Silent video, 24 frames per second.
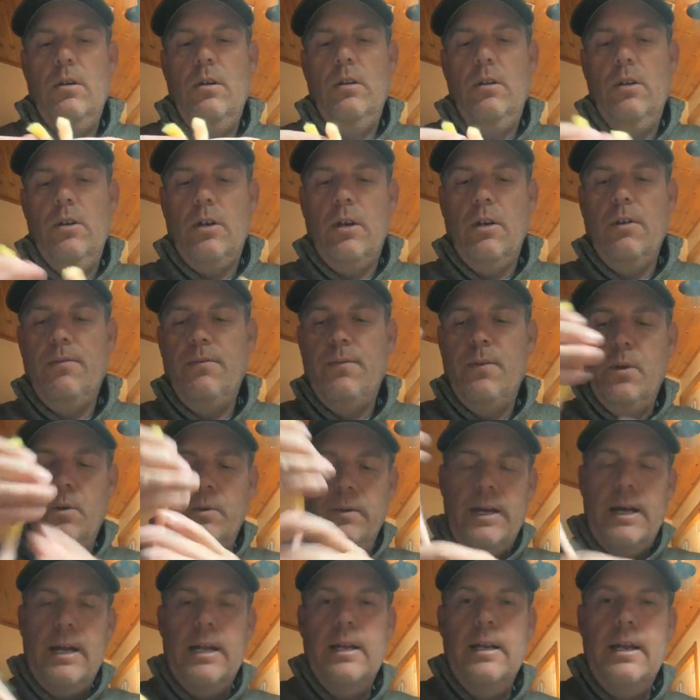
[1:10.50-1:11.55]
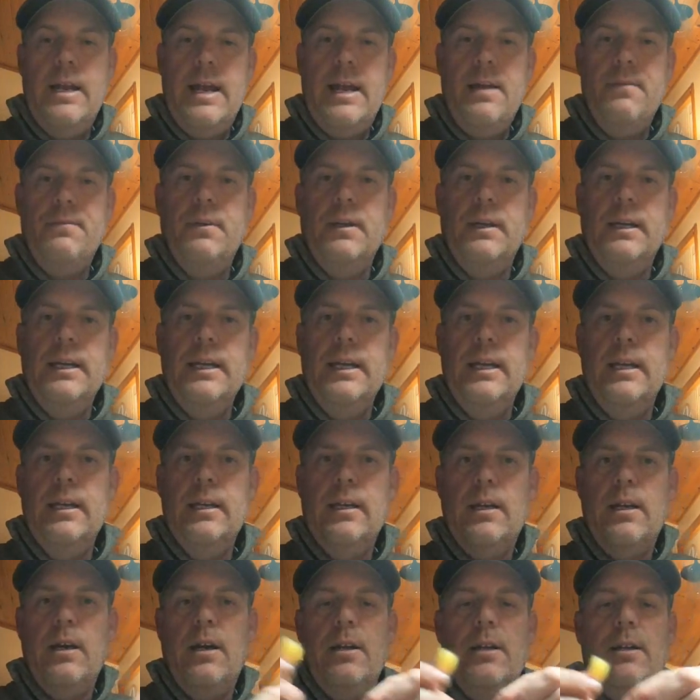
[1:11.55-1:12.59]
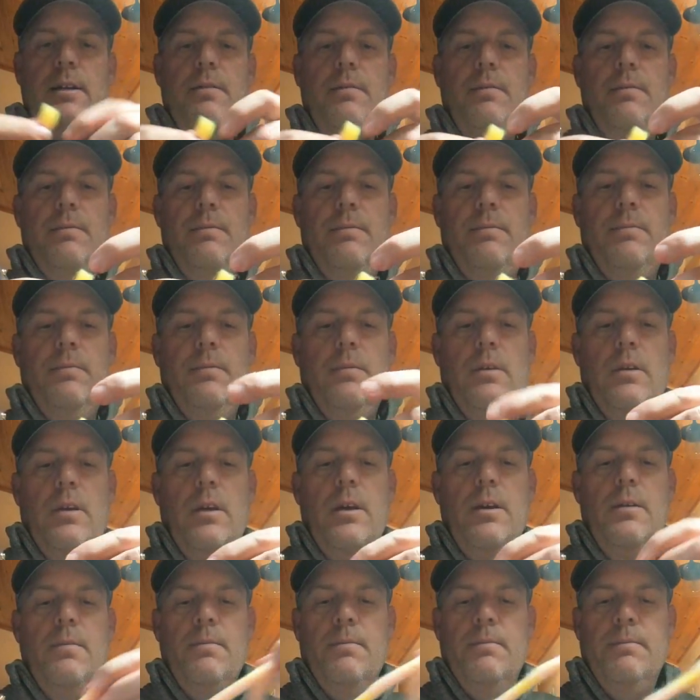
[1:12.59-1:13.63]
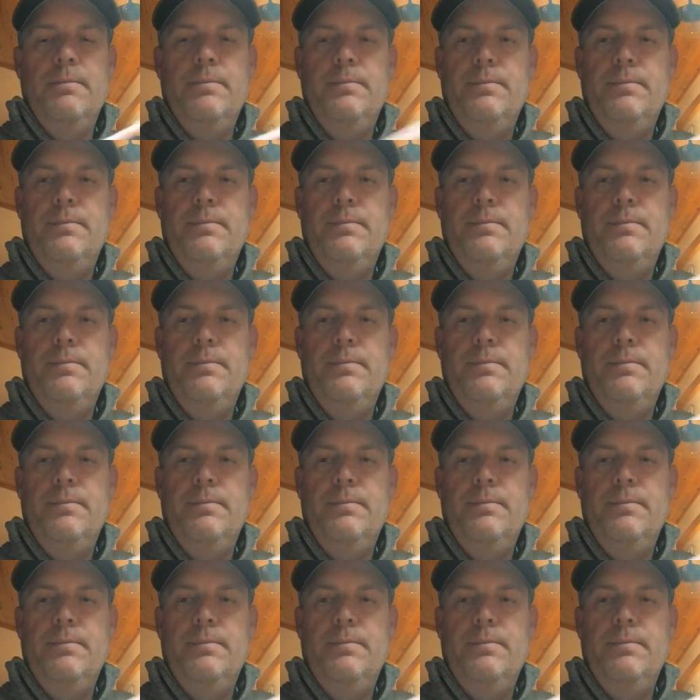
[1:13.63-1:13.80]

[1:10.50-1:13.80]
you're going to fold that in half again and cut it, okay?